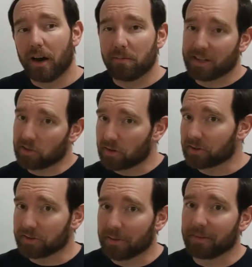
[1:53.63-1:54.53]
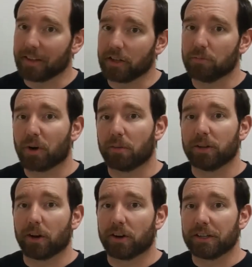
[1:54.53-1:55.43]
that's also something that you
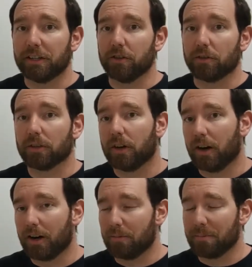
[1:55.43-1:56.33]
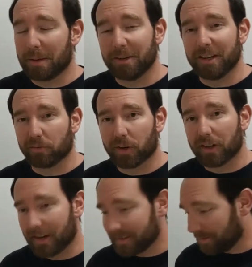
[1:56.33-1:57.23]
probably already knew. Maybe didn't
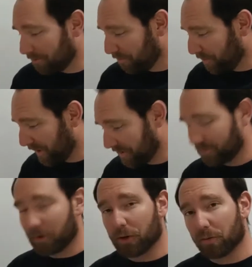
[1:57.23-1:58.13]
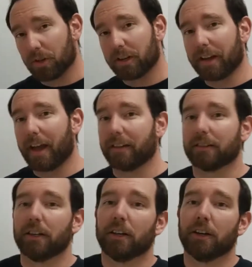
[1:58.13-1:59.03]
realize it because of what you were looking at.
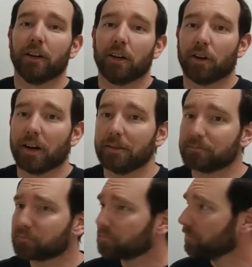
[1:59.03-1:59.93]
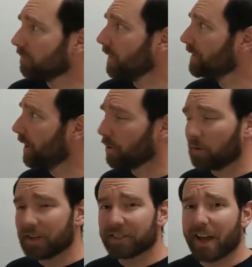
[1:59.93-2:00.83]
All right. The other
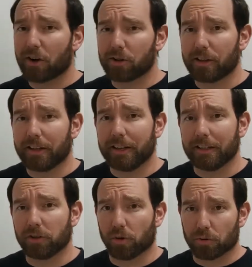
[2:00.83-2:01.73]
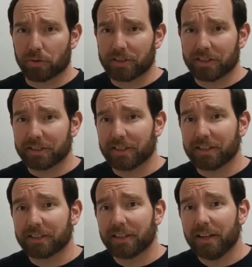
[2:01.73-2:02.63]
one is calculating total
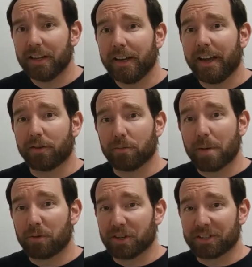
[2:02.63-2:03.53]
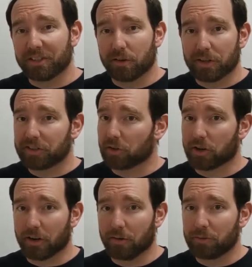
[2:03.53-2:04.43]
resistance. And remember, in a series
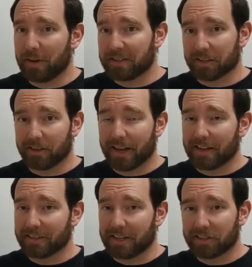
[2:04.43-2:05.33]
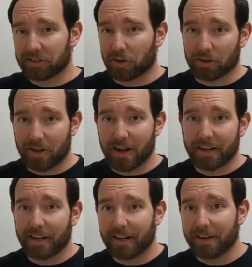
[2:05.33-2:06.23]
circuit, which basically has a start
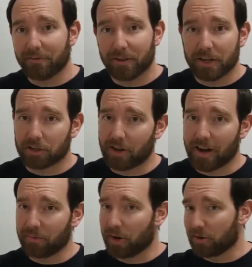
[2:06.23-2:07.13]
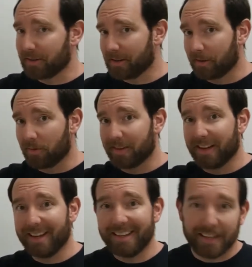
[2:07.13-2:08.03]
line and a finish line, we aren't dealing with
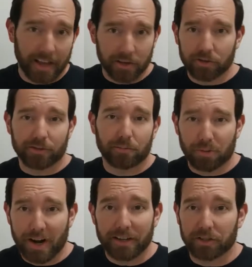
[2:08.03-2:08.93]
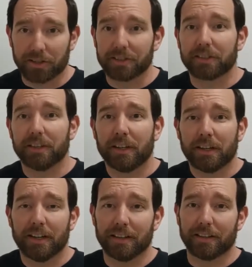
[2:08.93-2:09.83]
any extra branches
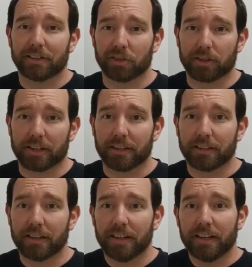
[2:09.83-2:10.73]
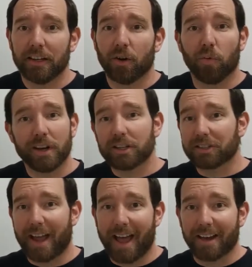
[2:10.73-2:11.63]
in this circuit. We
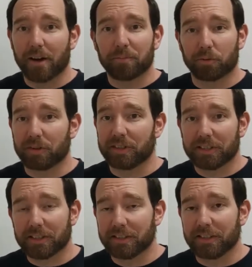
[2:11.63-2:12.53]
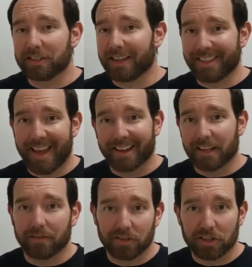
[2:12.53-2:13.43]
just add up the resistances, and that
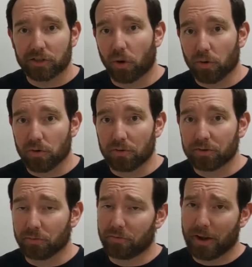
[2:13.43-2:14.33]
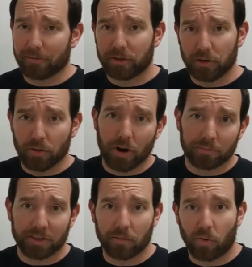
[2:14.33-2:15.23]
gives us total. So if we have 2
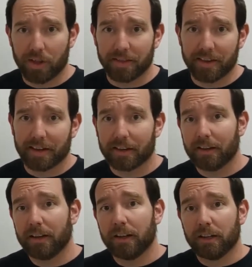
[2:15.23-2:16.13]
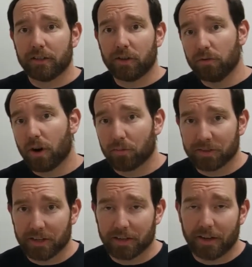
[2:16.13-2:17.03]
ohms on one thing, 2 ohms
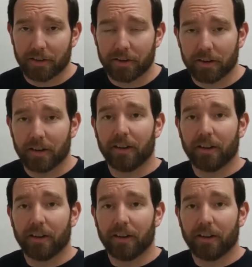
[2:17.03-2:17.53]
on another,